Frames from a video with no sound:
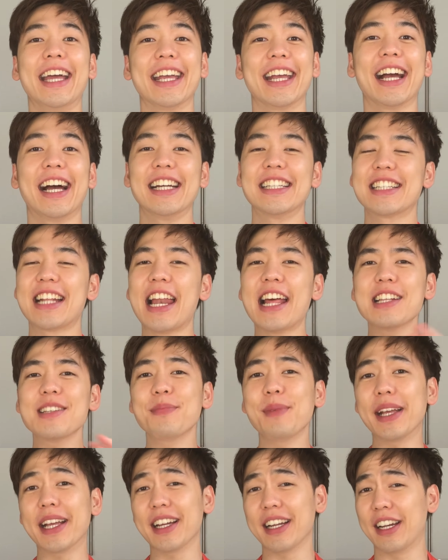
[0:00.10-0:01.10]
guys, let's
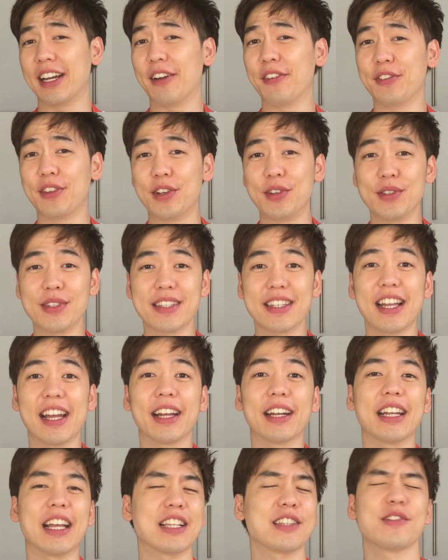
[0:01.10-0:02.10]
make an afternoon
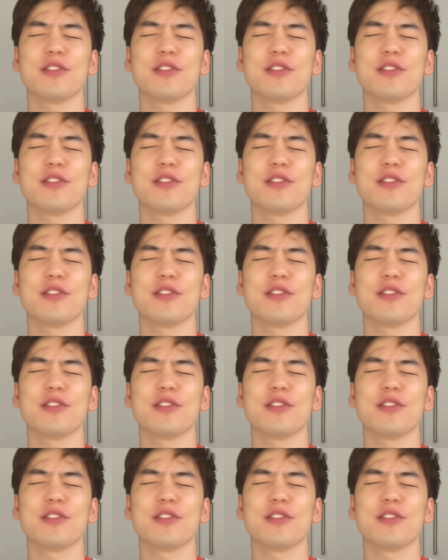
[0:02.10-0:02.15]
snack that's